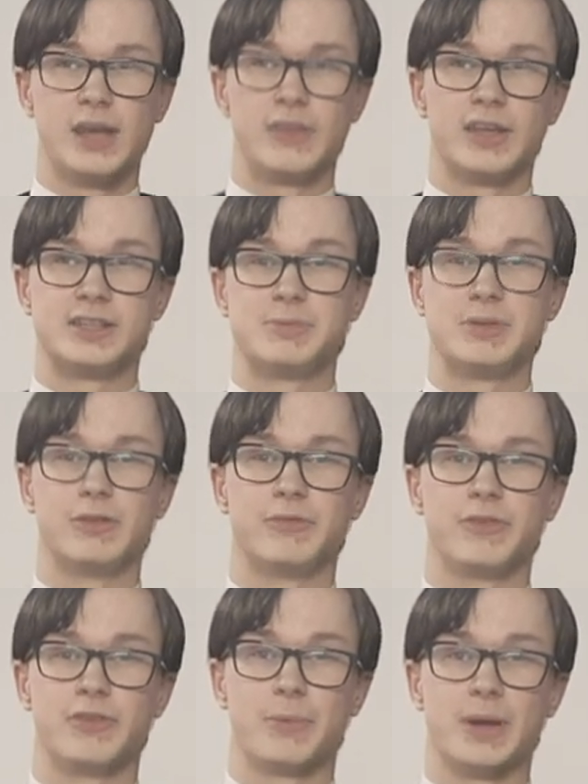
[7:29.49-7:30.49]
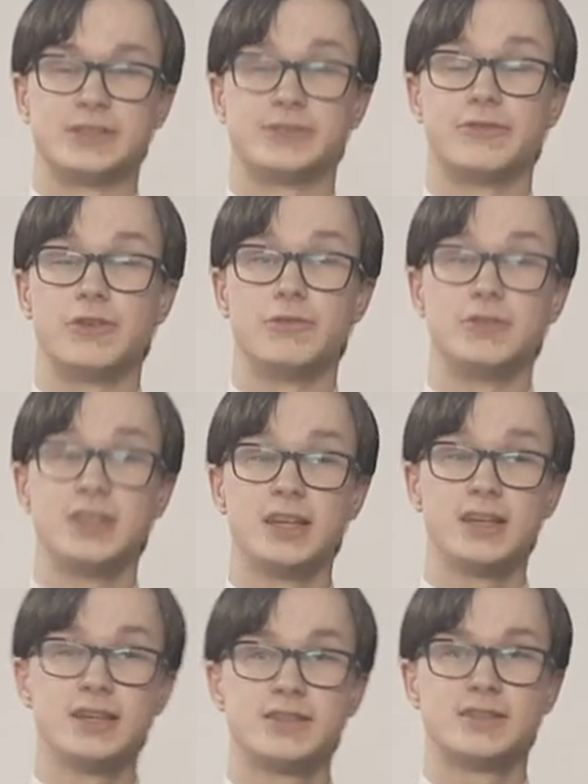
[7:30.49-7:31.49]
that's been on for the past few
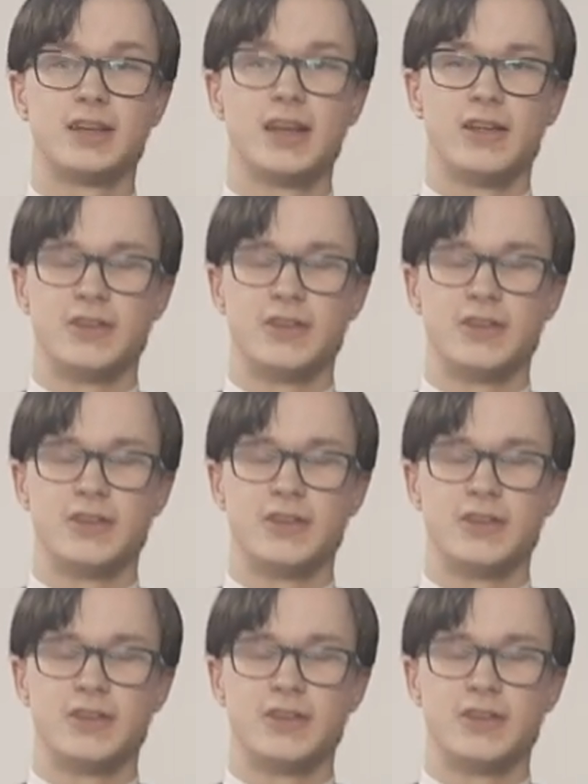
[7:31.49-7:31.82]
days.